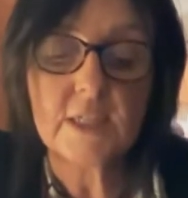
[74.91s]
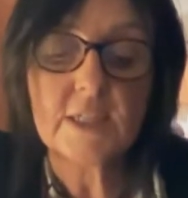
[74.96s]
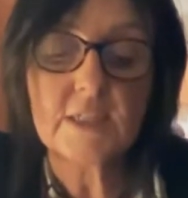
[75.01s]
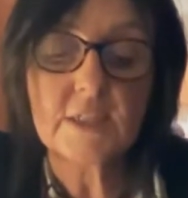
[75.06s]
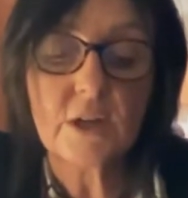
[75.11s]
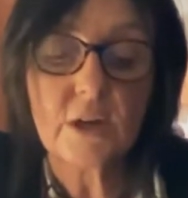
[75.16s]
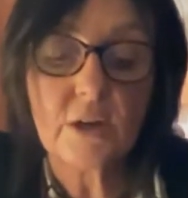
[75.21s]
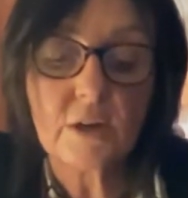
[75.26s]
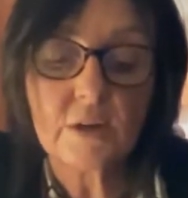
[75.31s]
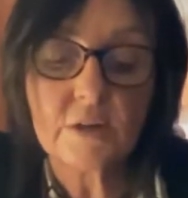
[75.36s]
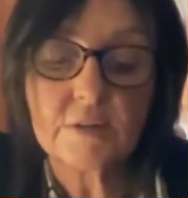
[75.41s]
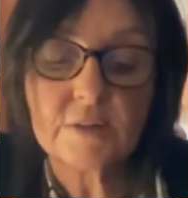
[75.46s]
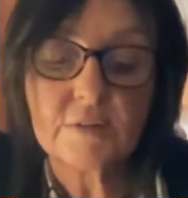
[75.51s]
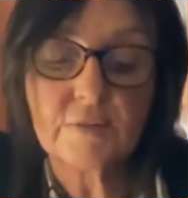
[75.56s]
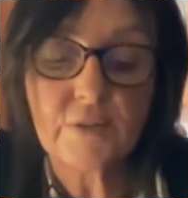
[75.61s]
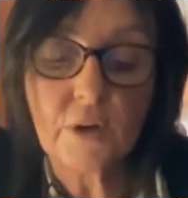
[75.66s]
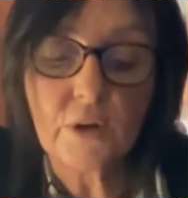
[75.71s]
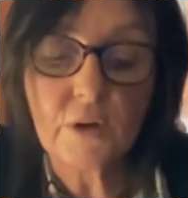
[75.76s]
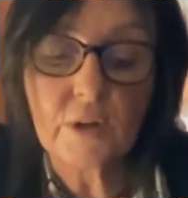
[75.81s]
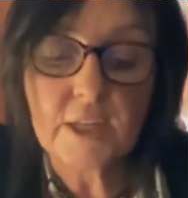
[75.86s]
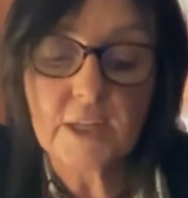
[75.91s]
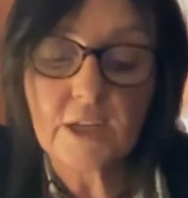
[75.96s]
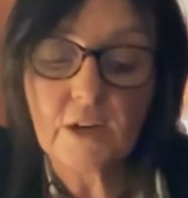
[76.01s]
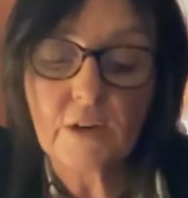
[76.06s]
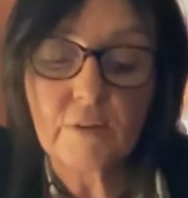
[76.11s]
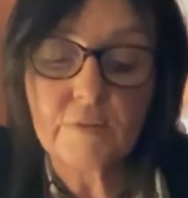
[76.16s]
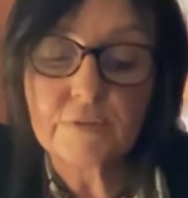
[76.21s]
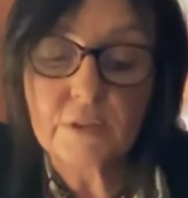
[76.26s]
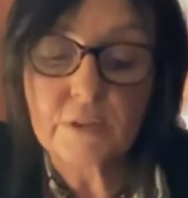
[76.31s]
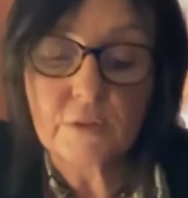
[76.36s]
togs falling
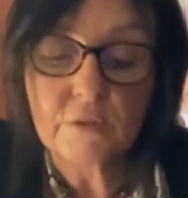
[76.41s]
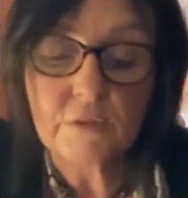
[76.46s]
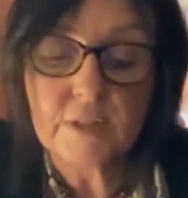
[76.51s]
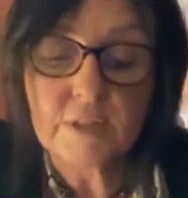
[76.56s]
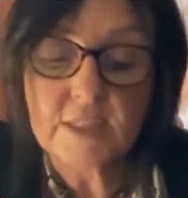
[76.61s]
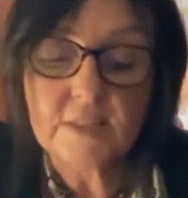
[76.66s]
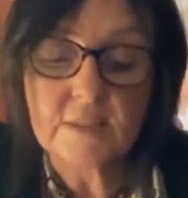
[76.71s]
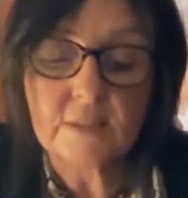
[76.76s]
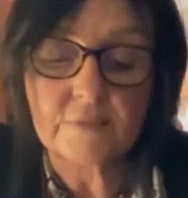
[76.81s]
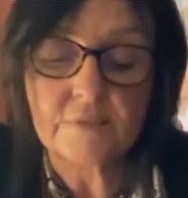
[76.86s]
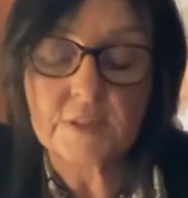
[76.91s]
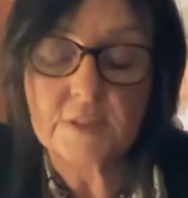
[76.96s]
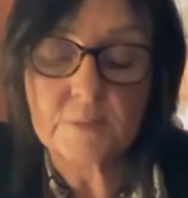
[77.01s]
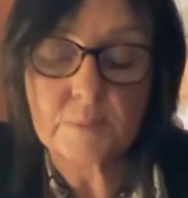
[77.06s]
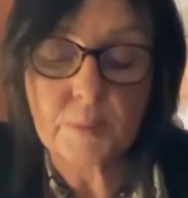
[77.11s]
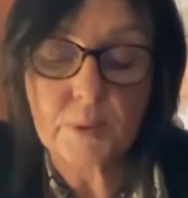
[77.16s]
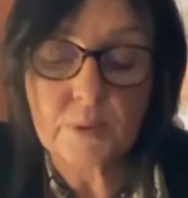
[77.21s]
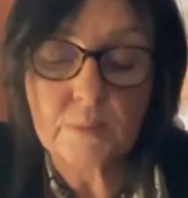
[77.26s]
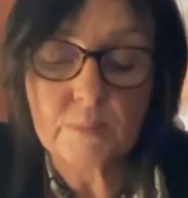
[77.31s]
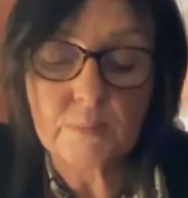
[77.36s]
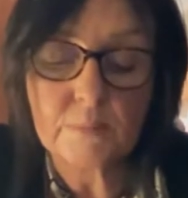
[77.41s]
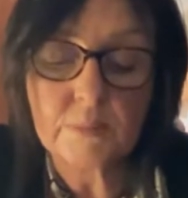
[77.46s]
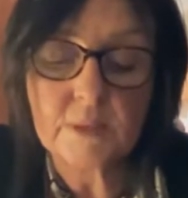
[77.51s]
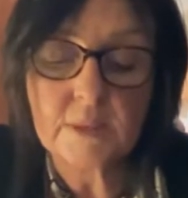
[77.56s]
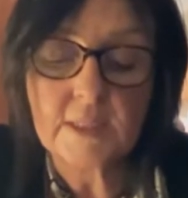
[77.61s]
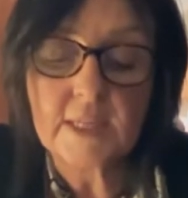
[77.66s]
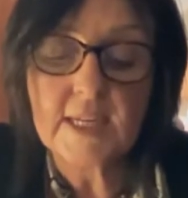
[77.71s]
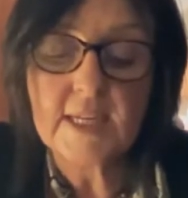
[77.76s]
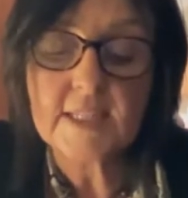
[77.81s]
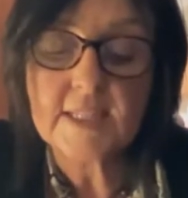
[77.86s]
off the crease of his bum,
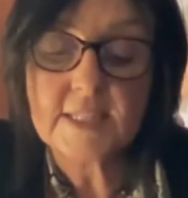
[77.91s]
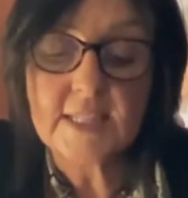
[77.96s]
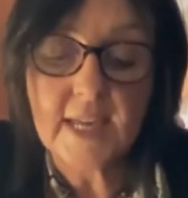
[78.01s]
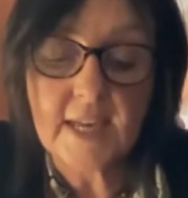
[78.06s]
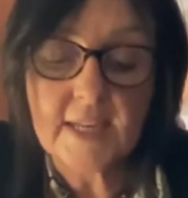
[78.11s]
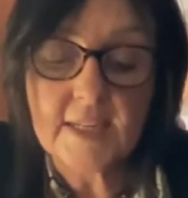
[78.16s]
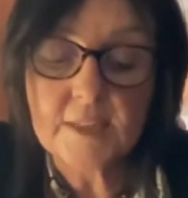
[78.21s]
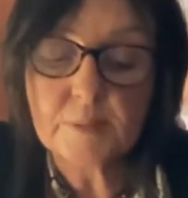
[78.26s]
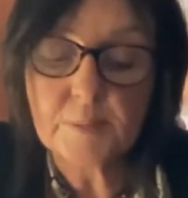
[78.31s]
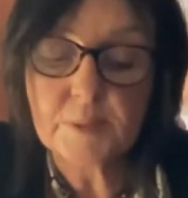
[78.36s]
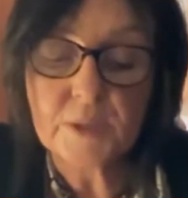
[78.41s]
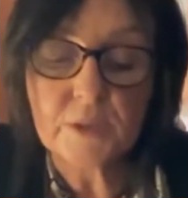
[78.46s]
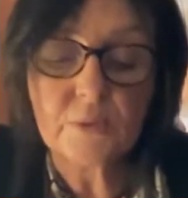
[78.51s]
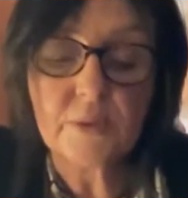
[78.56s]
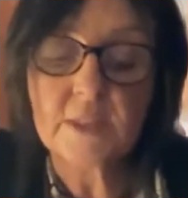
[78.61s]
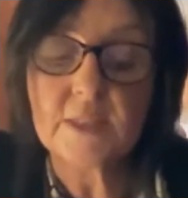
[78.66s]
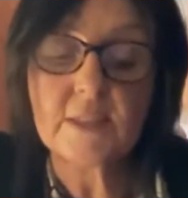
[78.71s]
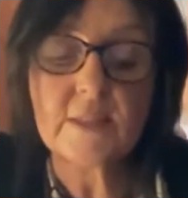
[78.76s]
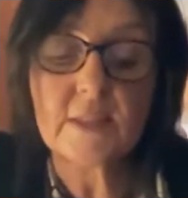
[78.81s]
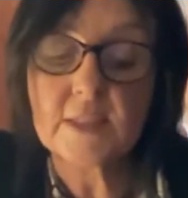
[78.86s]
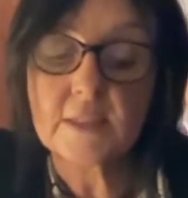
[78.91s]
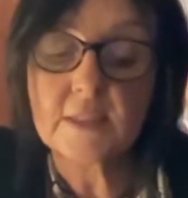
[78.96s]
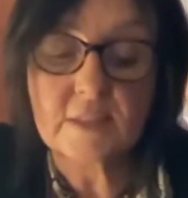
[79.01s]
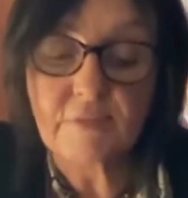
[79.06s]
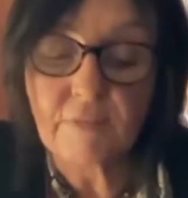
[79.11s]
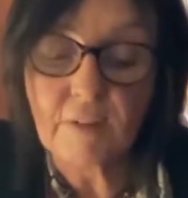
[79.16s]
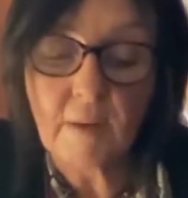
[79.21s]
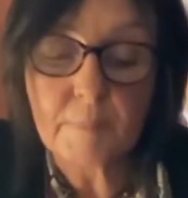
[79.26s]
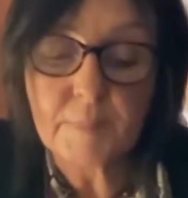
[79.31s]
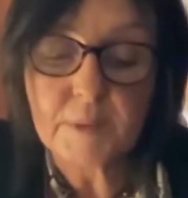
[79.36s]
sand between his
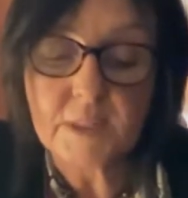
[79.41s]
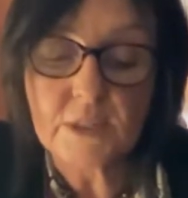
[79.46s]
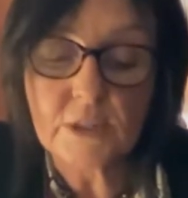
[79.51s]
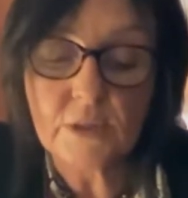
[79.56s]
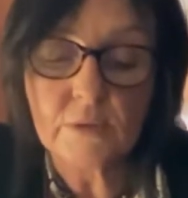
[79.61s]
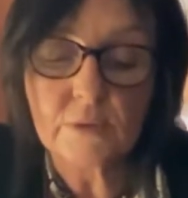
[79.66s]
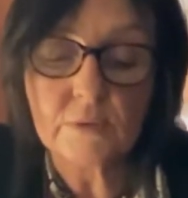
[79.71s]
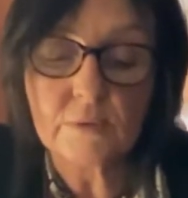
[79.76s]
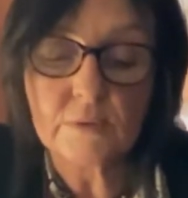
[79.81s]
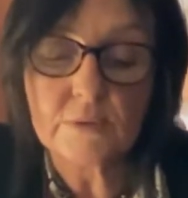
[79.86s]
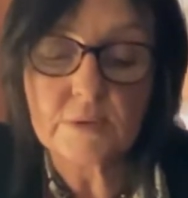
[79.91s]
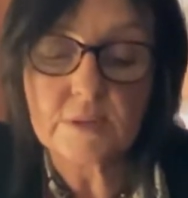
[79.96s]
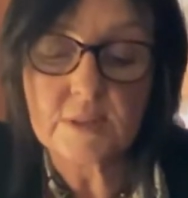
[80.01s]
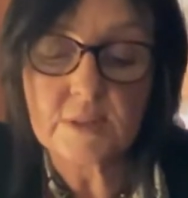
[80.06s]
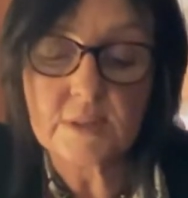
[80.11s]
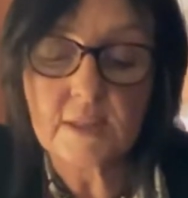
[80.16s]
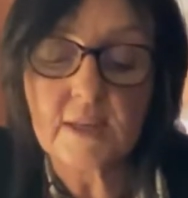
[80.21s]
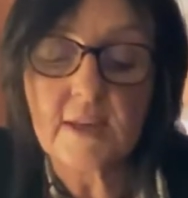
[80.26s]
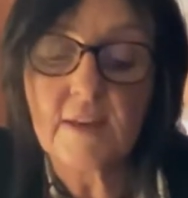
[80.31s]
floppy toes,